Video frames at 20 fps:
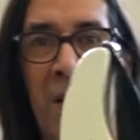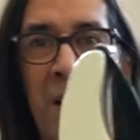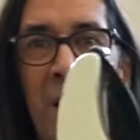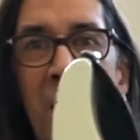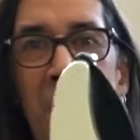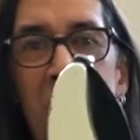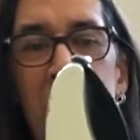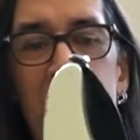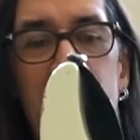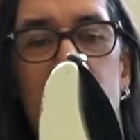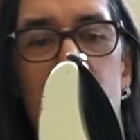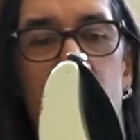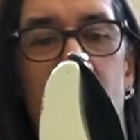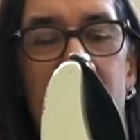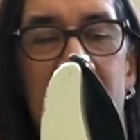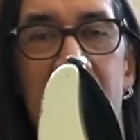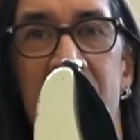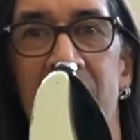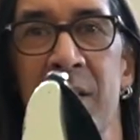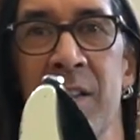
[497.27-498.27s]
Olympic
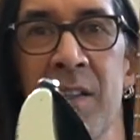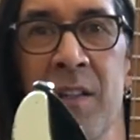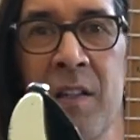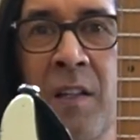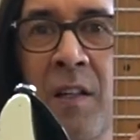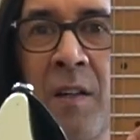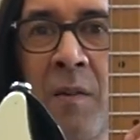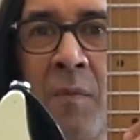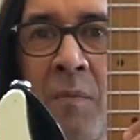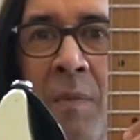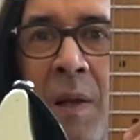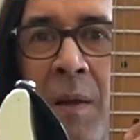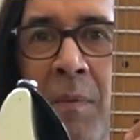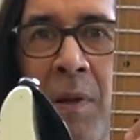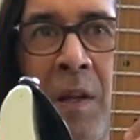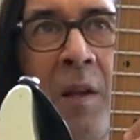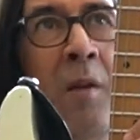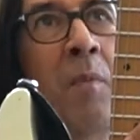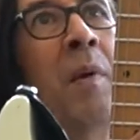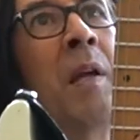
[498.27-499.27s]
White.
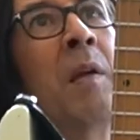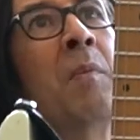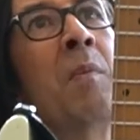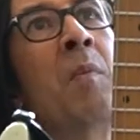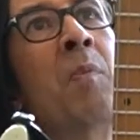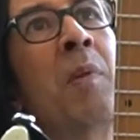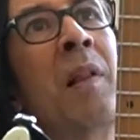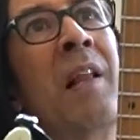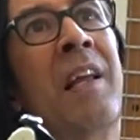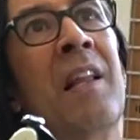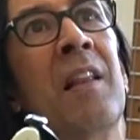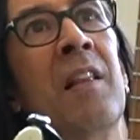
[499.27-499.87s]
Maybe it'll make me play a